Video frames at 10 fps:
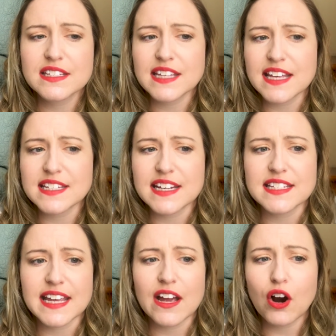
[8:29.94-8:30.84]
says it
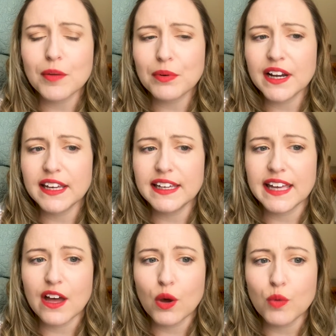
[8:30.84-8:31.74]
is a
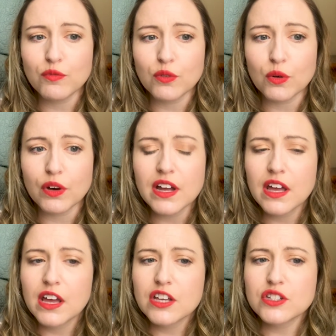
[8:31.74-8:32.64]
heartbreaking yet hopeful
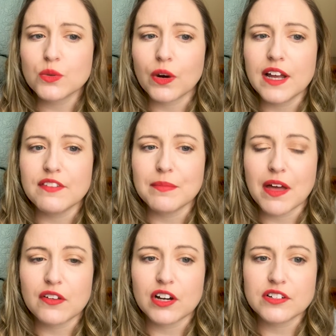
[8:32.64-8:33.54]
story of a
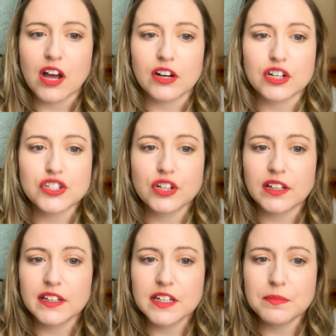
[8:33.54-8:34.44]
mother and daughter
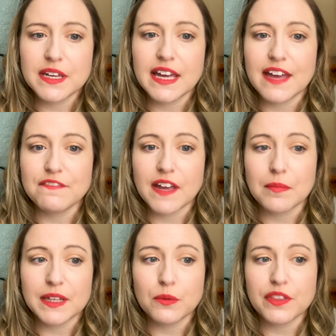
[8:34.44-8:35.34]
struggling to be a
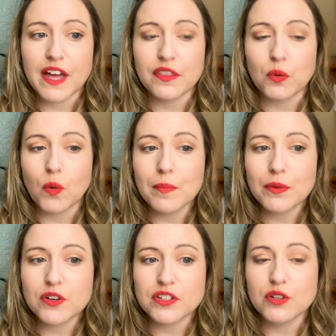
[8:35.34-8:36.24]
family without the one
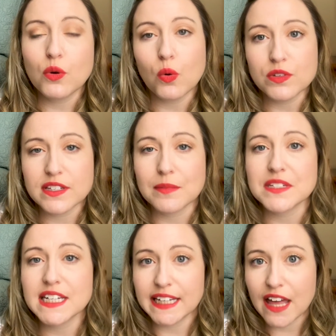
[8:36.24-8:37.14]
person who holds them
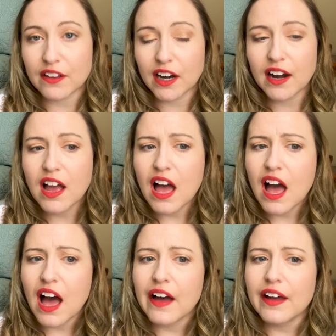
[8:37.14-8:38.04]
together.
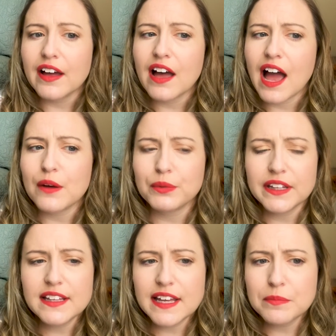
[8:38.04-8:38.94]
I
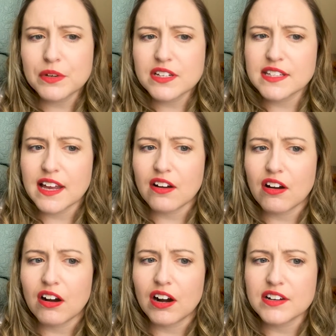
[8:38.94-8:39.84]
really like books that
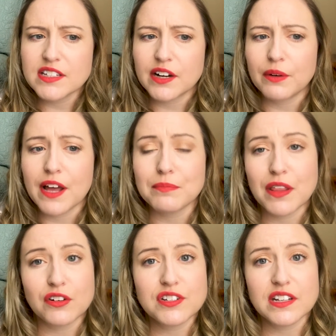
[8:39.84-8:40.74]
are set around
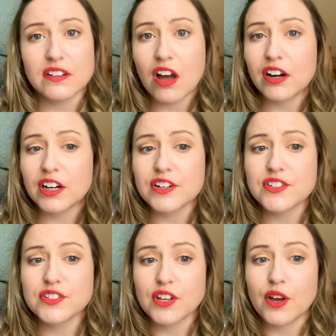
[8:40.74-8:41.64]
mothers and
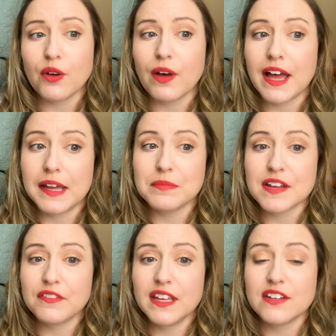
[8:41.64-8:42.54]
daughters, so I am
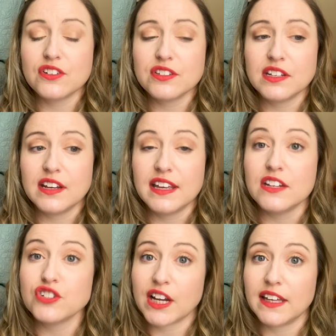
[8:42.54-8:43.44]
definitely interested
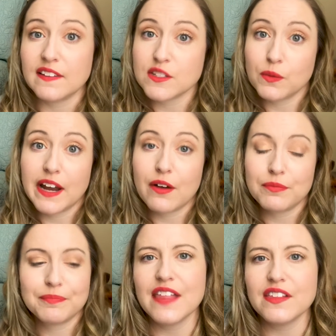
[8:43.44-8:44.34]
in checking this one
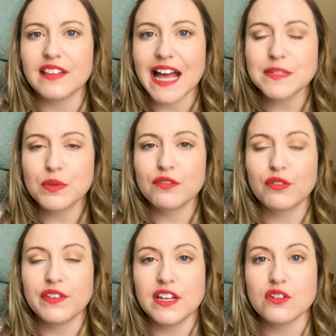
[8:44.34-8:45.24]
out. And the last book
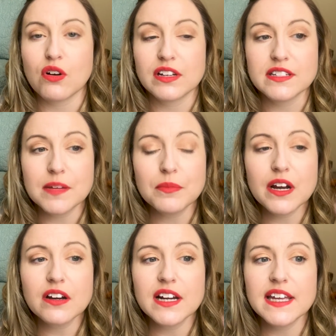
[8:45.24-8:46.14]
for the adult
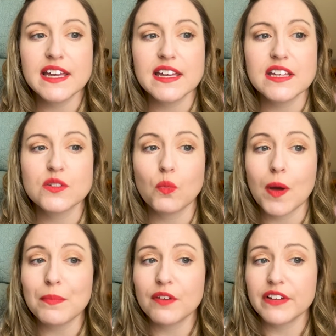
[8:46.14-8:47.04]
contemporary is
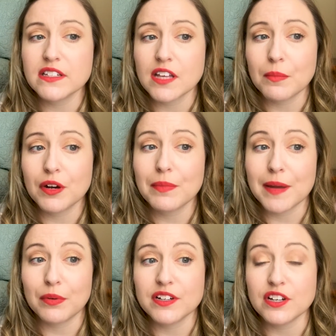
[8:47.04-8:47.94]
One Perfect Summer
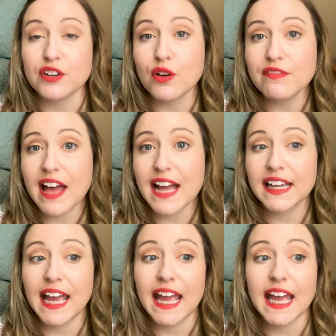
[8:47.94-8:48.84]
by Brenda
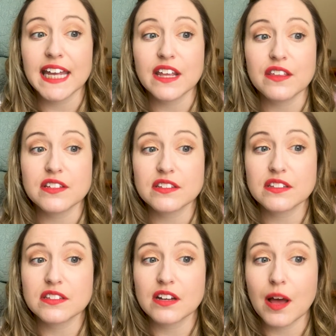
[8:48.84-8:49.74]
Novak, and the
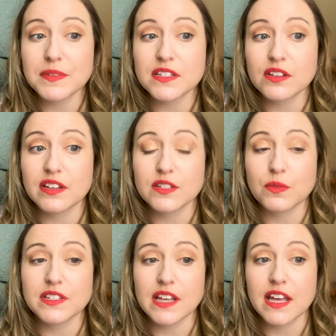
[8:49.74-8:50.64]
synopsis on this
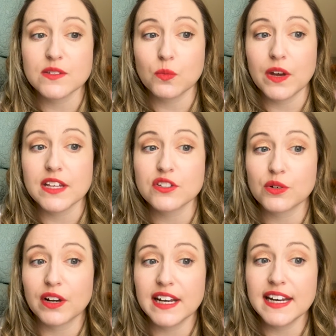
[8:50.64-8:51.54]
one says, when
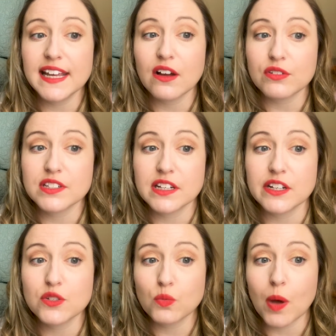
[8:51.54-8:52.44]
Serenity
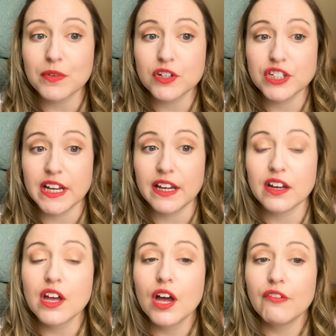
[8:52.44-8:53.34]
Alston swabbed her
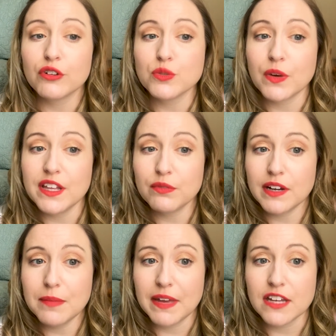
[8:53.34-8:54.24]
cheek for
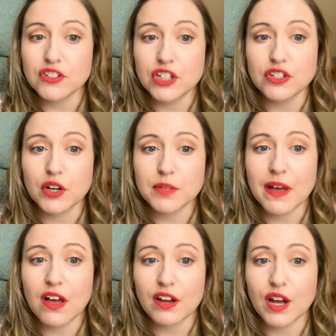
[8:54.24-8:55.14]
23andMe, she joked
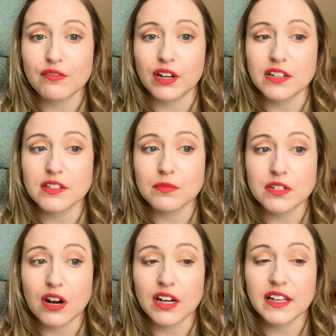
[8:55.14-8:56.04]
about uncovering some
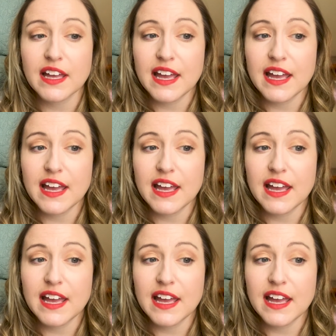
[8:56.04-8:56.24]
dark